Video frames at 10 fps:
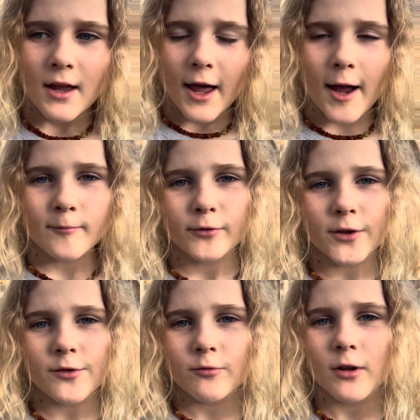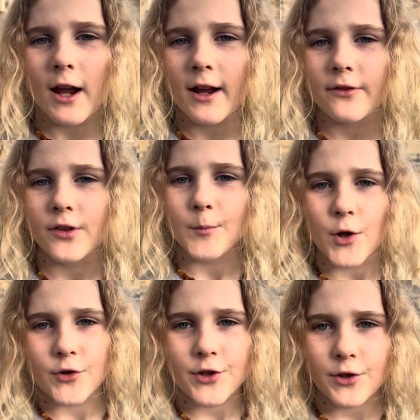Emperors had the
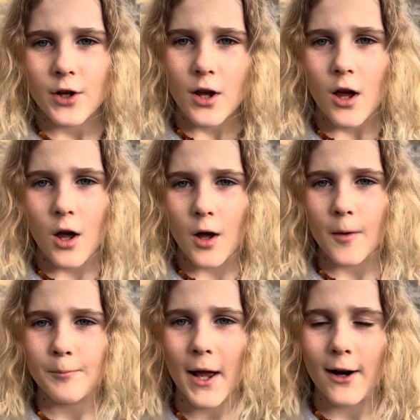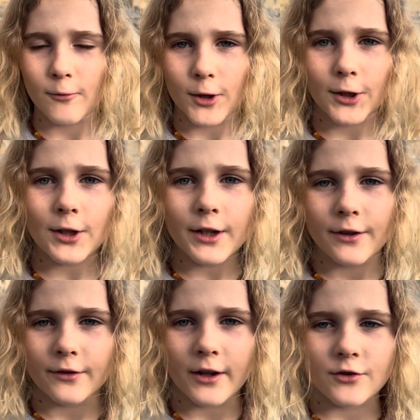most power
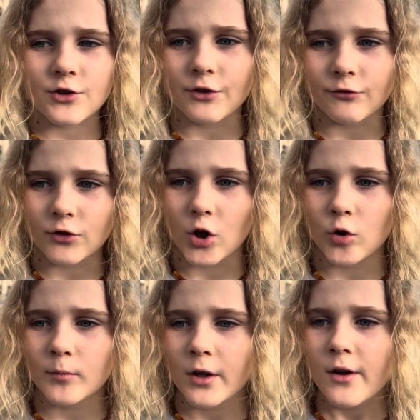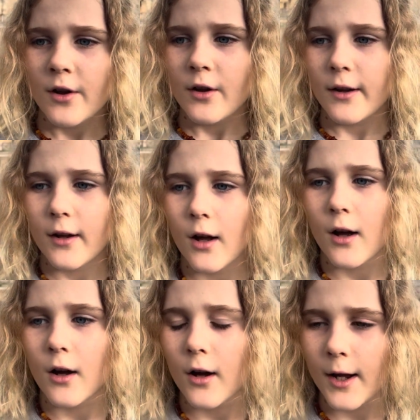in ancient Rome.
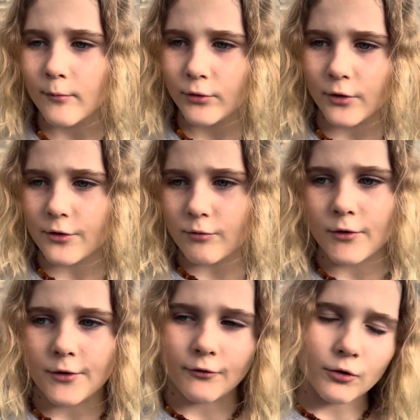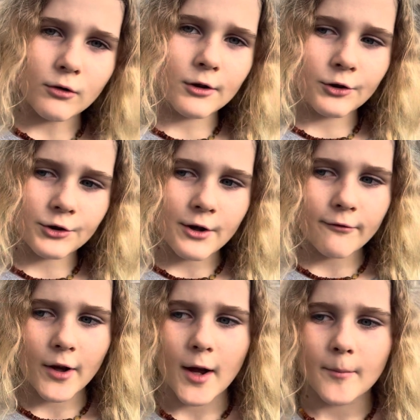Emperors were the rulers of
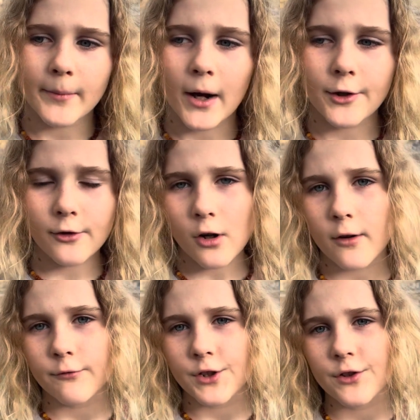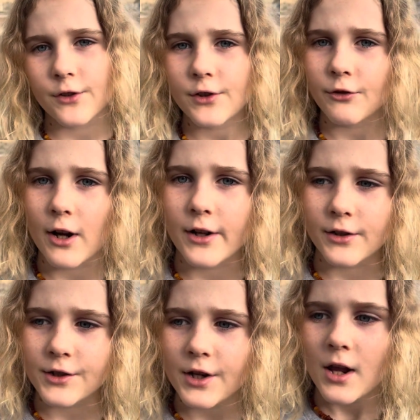the empire, often threatened